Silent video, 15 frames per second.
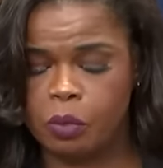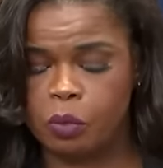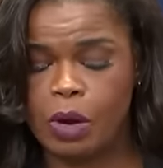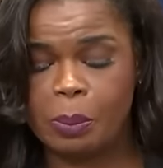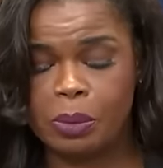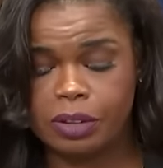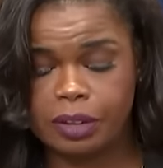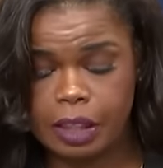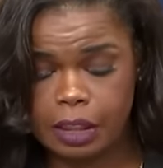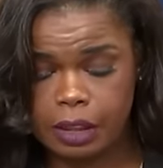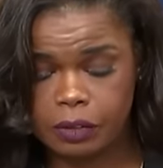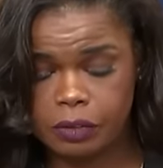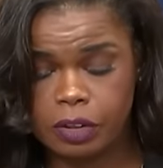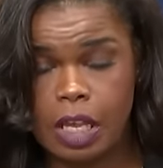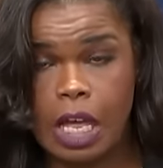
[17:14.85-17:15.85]

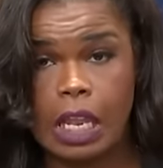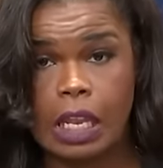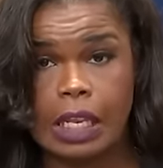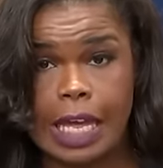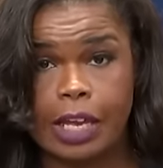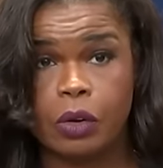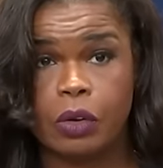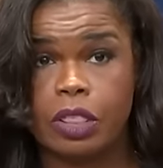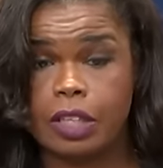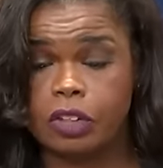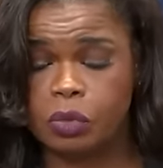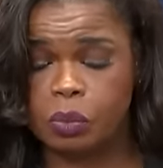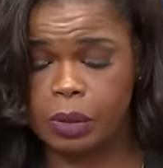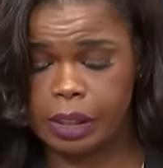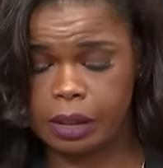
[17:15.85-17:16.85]
representatives later
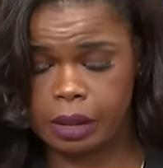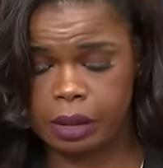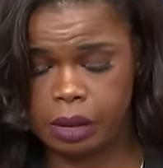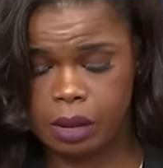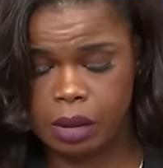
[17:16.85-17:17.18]
this week.